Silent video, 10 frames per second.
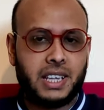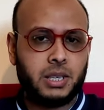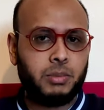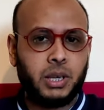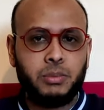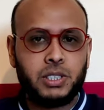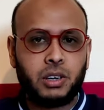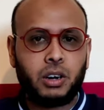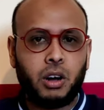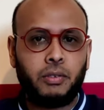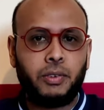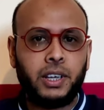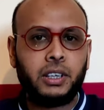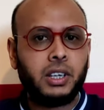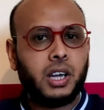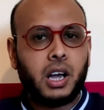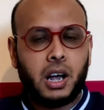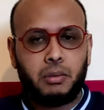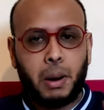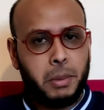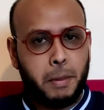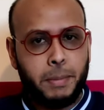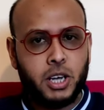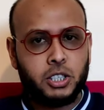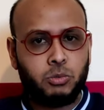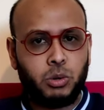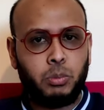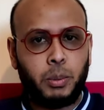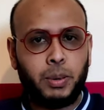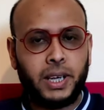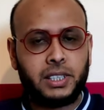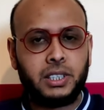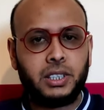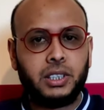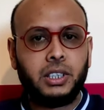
SM, give me some coffee a random person will be picked,